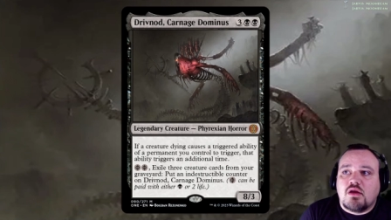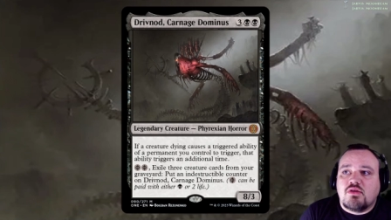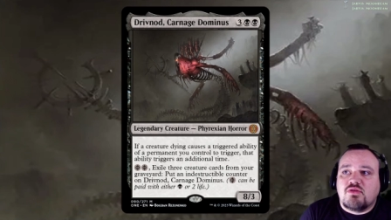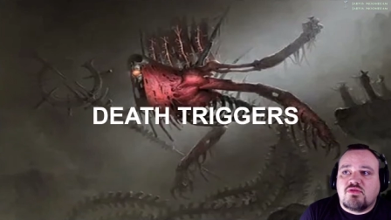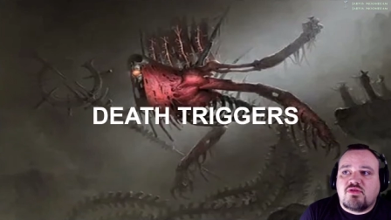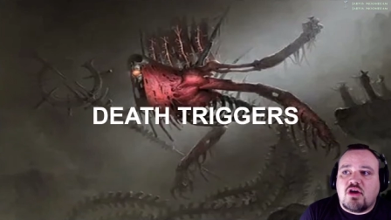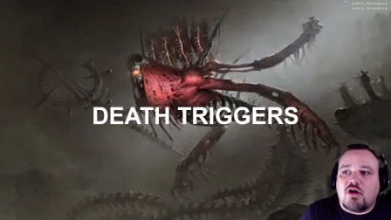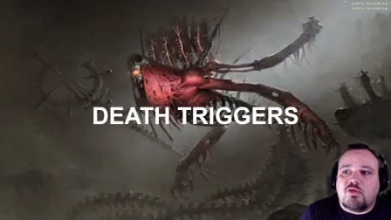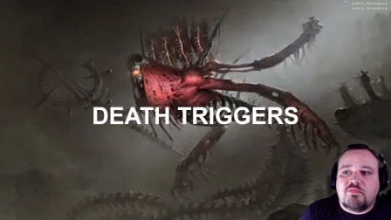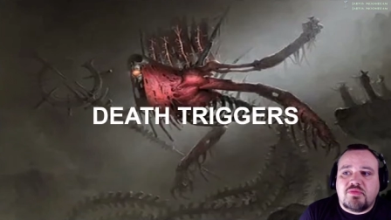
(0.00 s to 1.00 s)

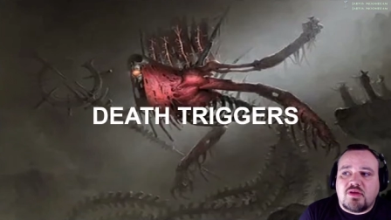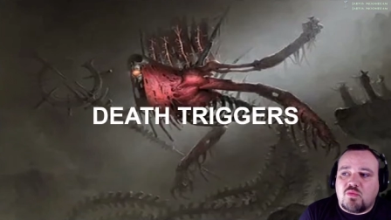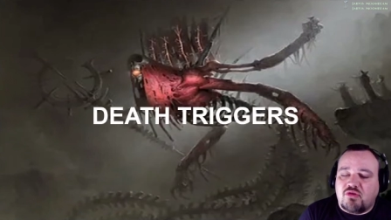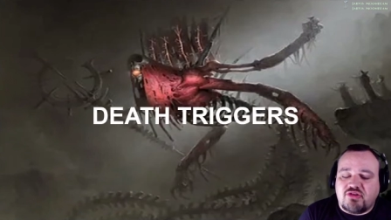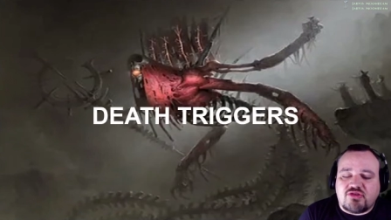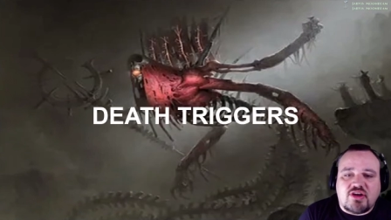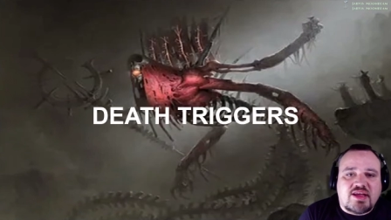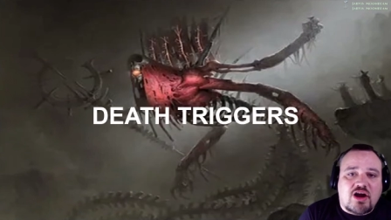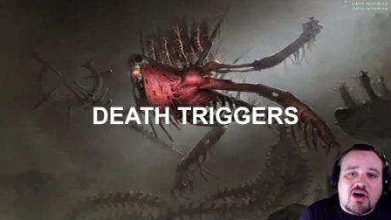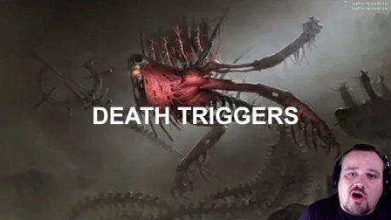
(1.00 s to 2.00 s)
So we're just going to
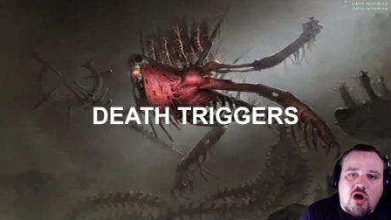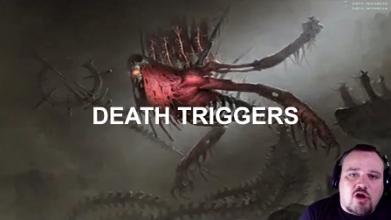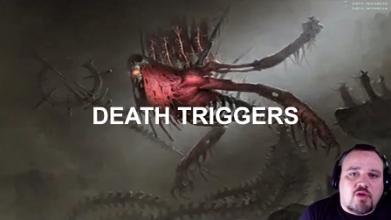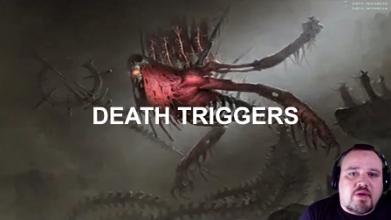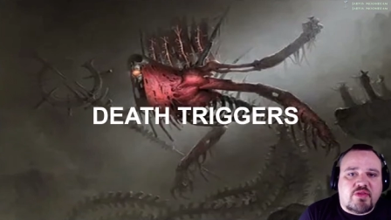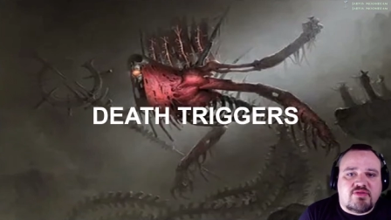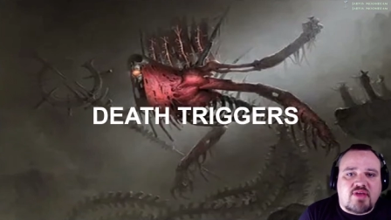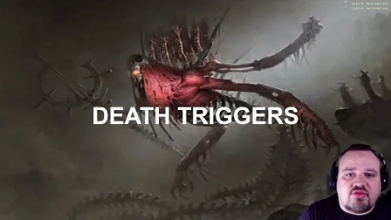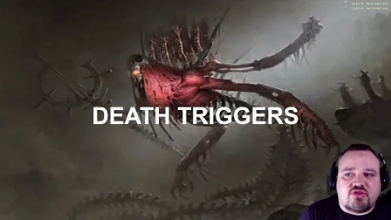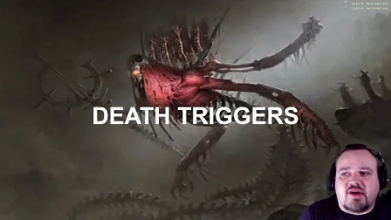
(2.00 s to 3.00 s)
care all about those
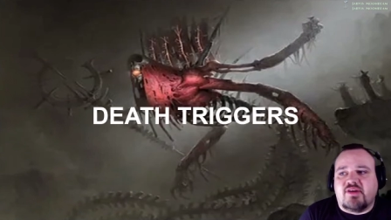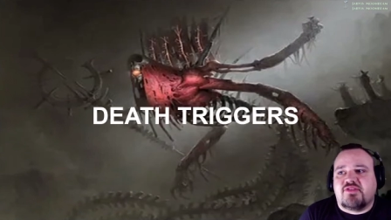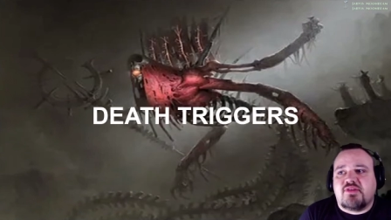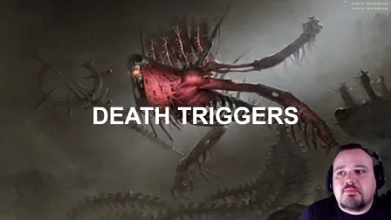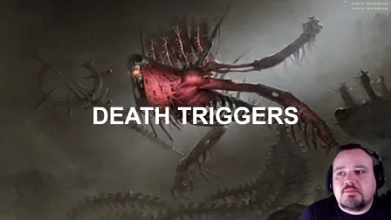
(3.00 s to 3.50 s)
death triggers.